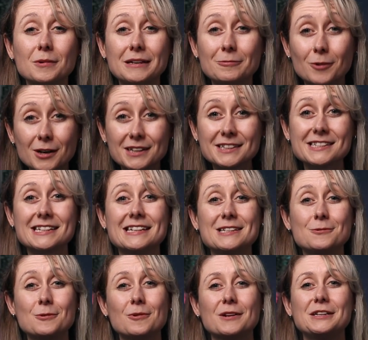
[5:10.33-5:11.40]
we want
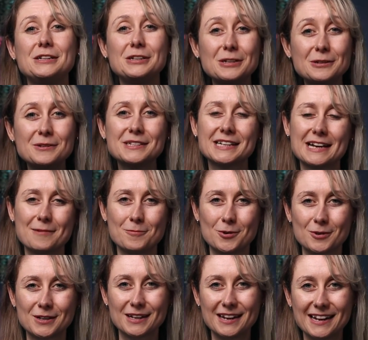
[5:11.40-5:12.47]
is we want you to get
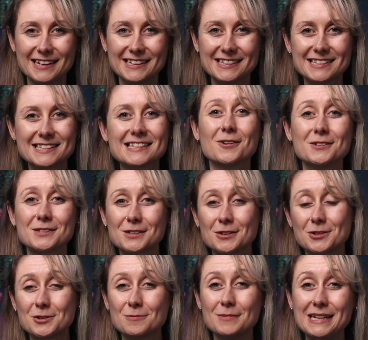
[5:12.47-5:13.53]
more clients on
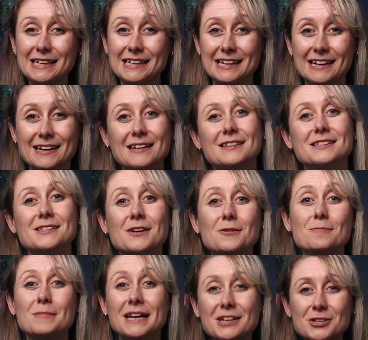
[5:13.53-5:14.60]
social media, so
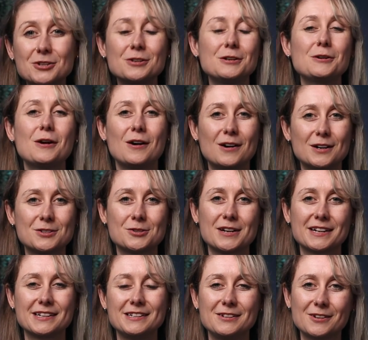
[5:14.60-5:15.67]
make sure you are
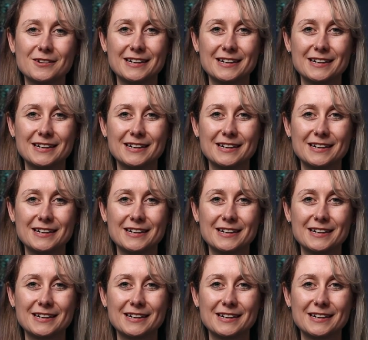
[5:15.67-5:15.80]
tracking your